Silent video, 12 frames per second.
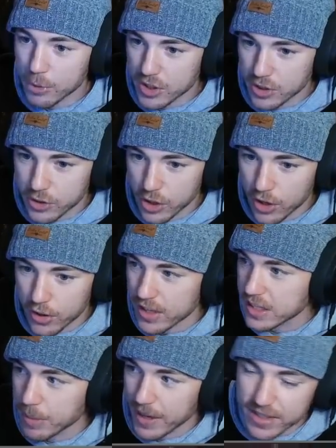Skull Darter
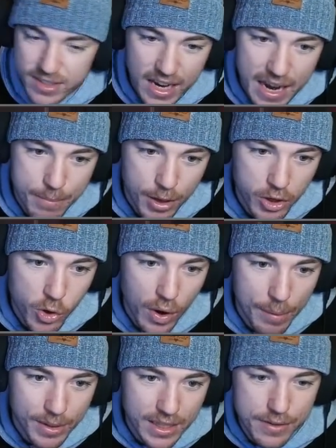is by Simunk, who I
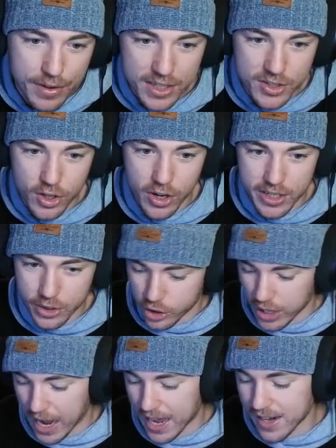believe I saw in
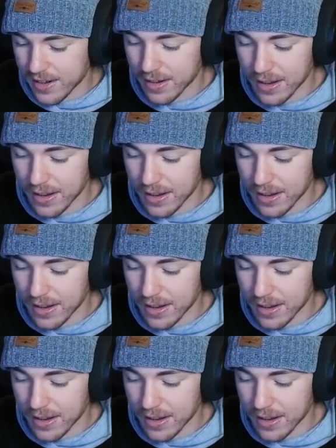chat.